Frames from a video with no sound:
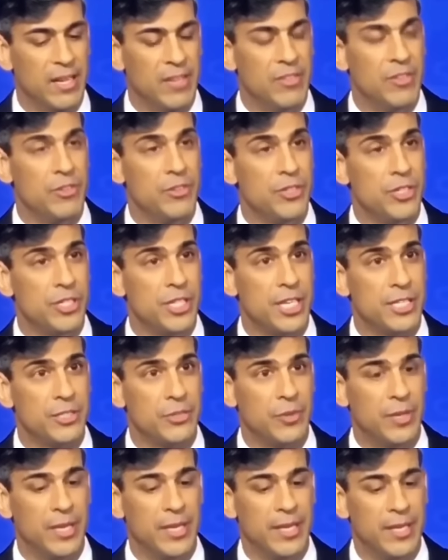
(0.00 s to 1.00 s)
the
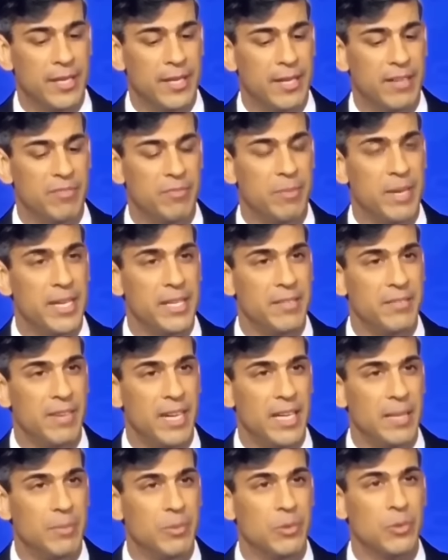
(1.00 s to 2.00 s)
judiciary have made
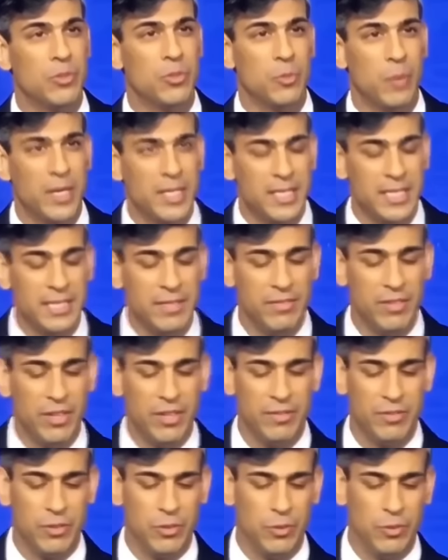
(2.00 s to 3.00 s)
available
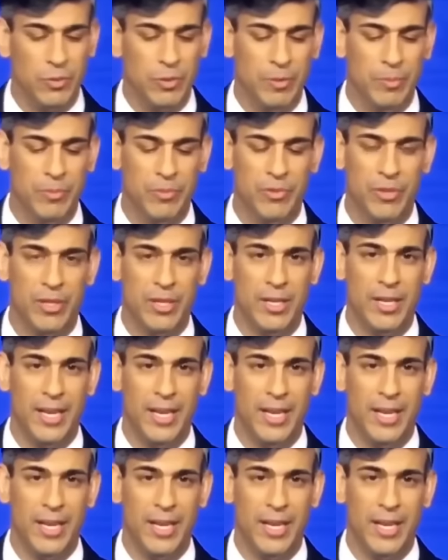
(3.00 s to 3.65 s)
25 courtrooms